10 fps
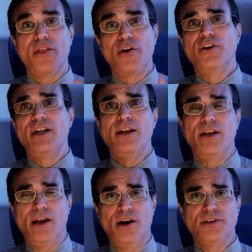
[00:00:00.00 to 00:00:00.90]
13
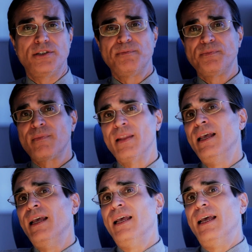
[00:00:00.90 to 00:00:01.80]
years.
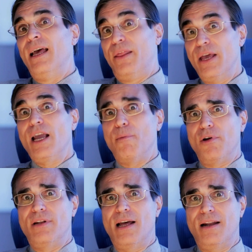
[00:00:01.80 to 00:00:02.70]
Think
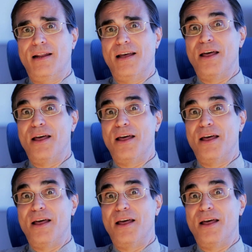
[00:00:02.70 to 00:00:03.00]
about that.